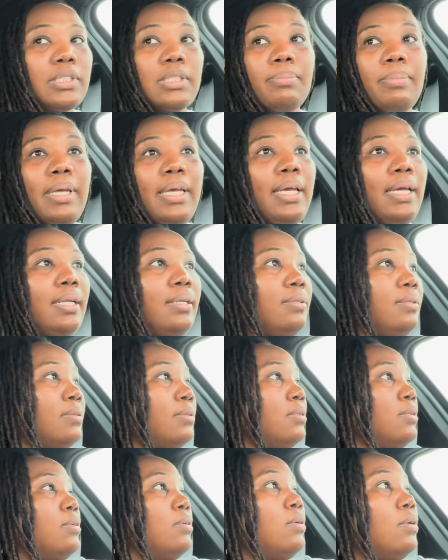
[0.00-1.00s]
man.
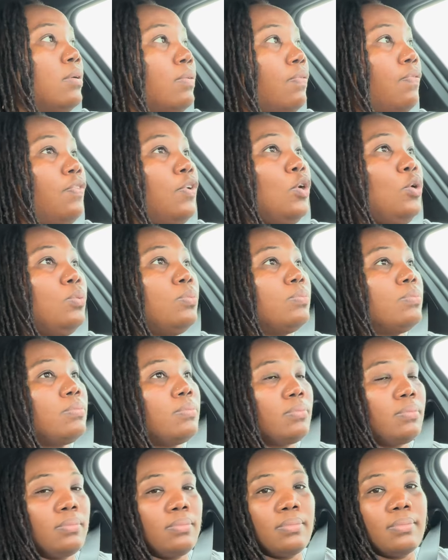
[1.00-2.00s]
Flu.
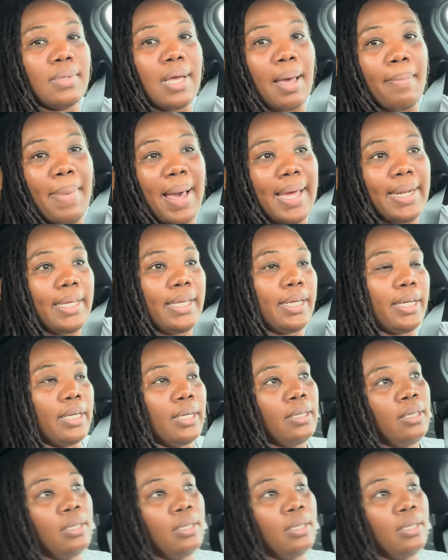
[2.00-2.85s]
I'm out of here.